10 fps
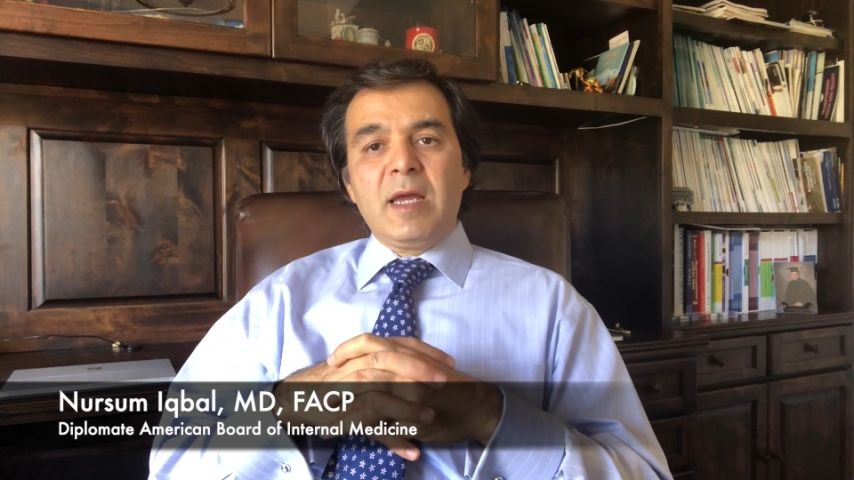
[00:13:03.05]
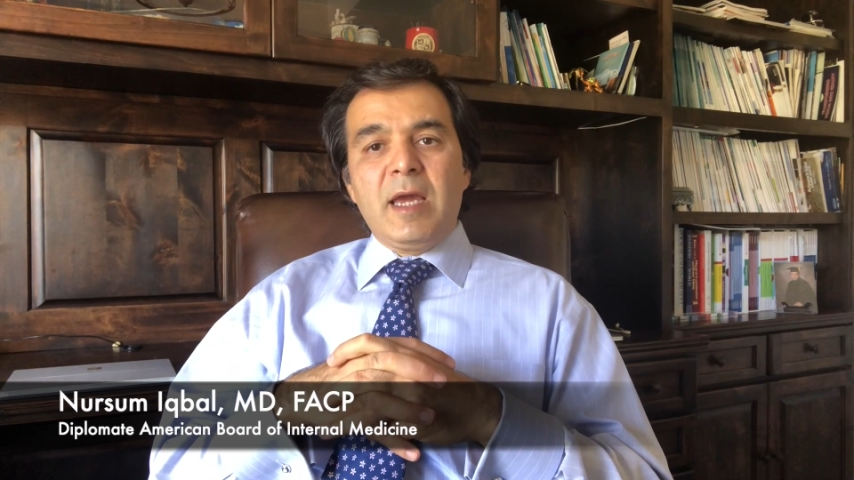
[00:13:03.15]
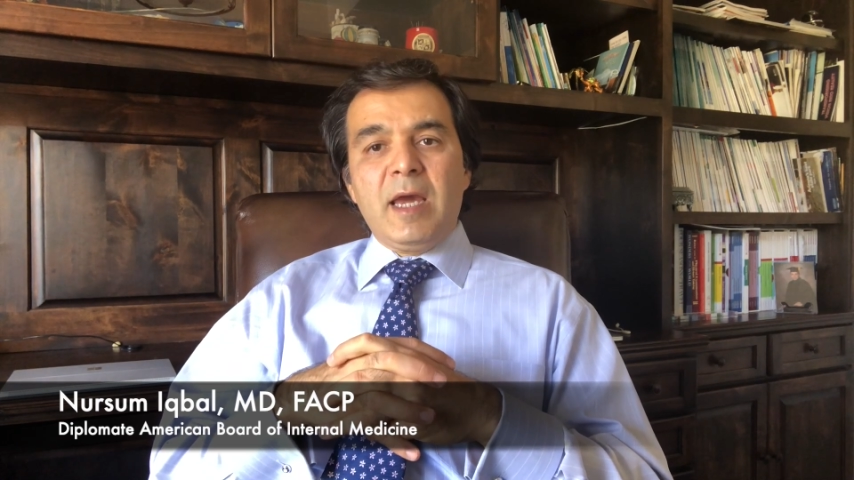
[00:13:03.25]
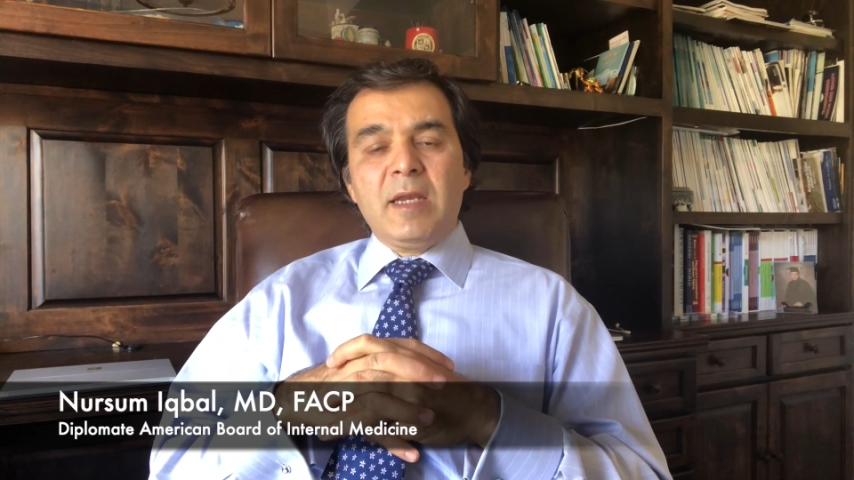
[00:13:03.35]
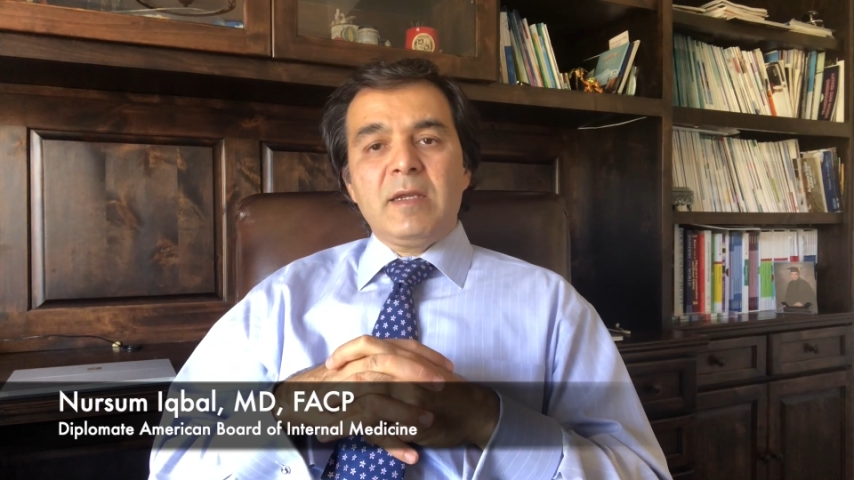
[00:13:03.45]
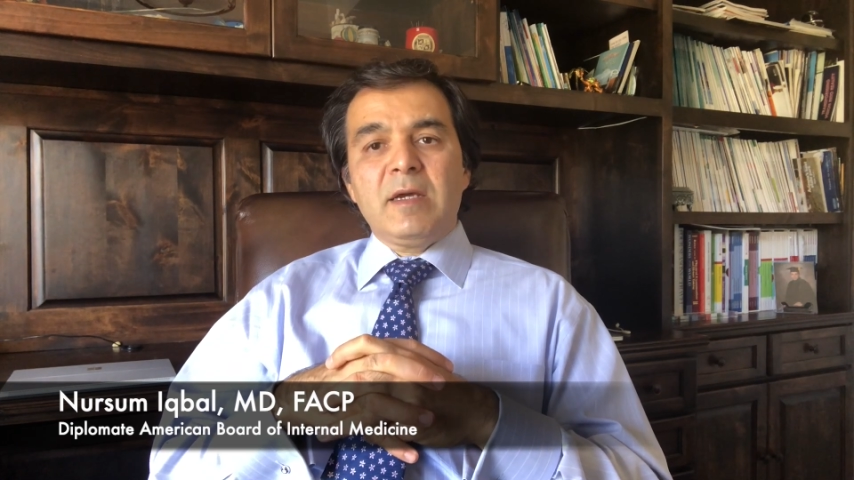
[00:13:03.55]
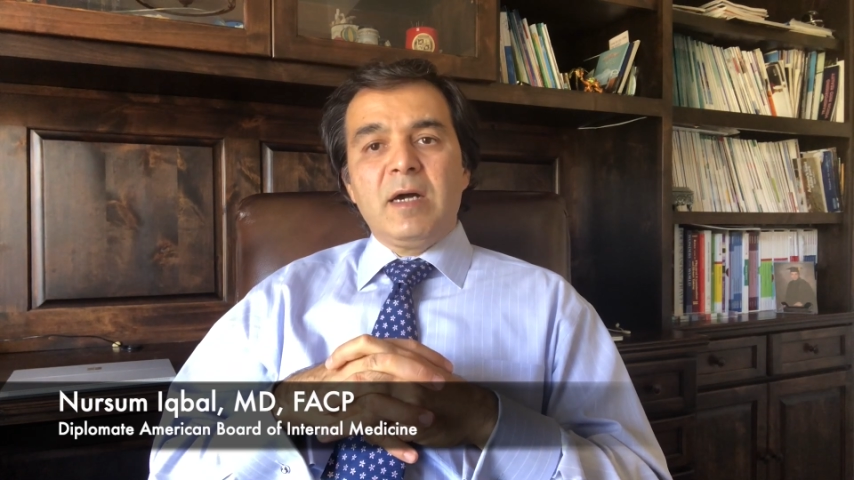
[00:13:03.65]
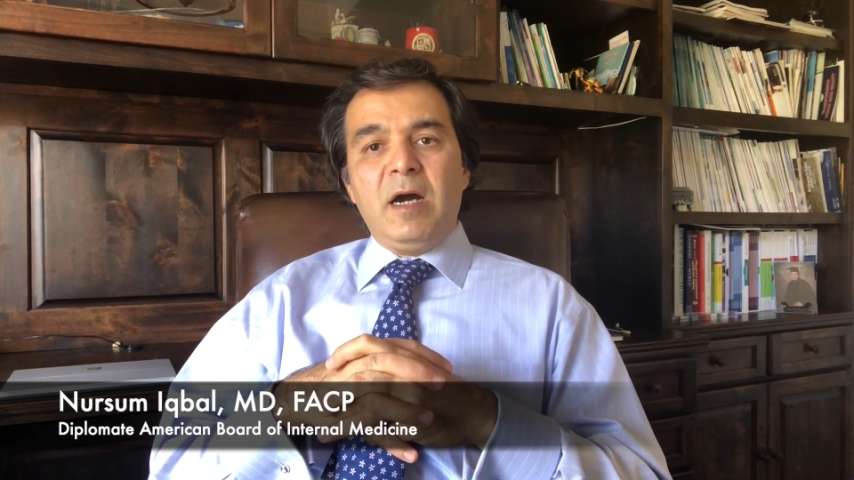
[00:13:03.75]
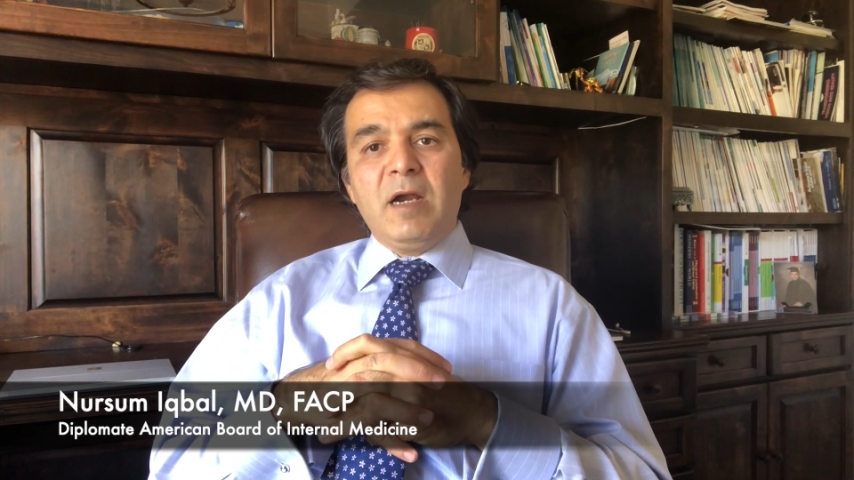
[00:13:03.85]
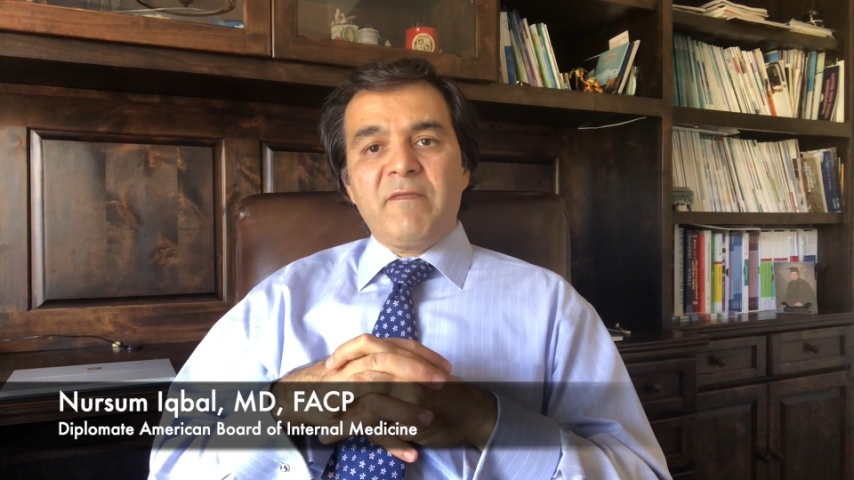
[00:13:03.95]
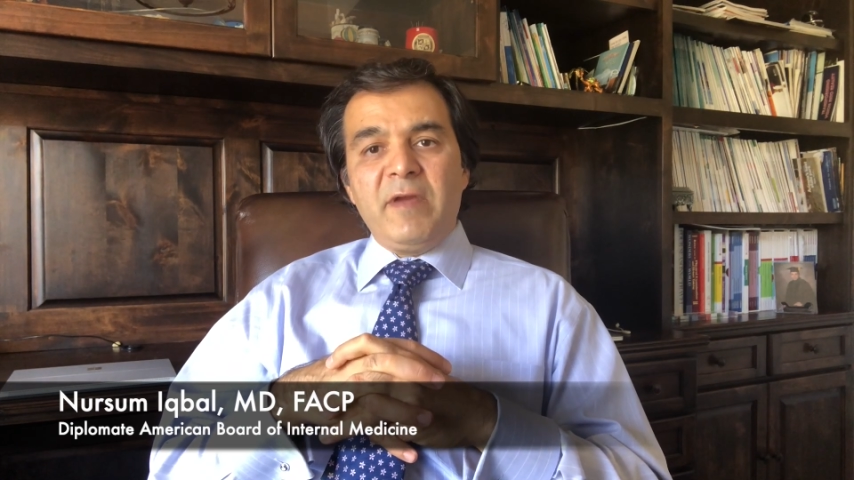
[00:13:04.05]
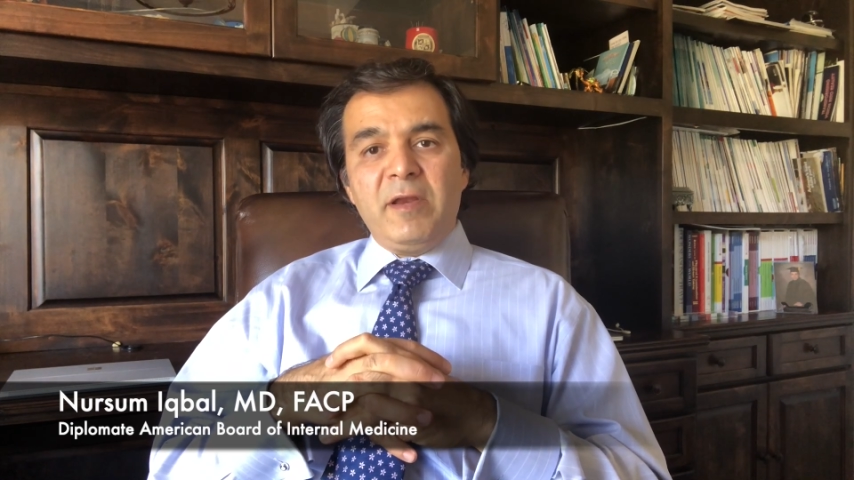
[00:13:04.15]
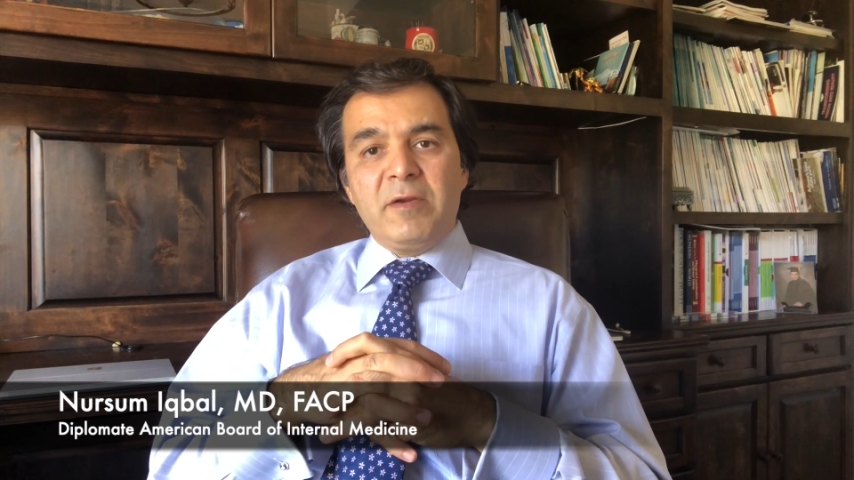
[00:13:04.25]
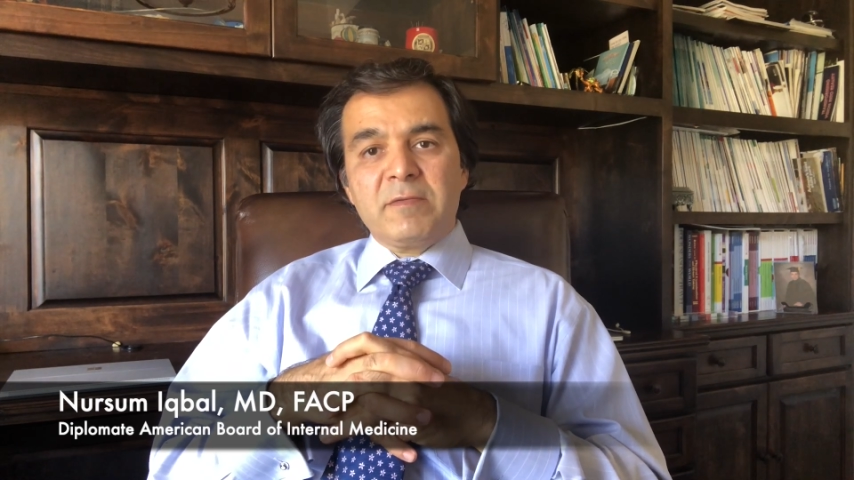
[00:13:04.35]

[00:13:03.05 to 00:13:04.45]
and heart failure.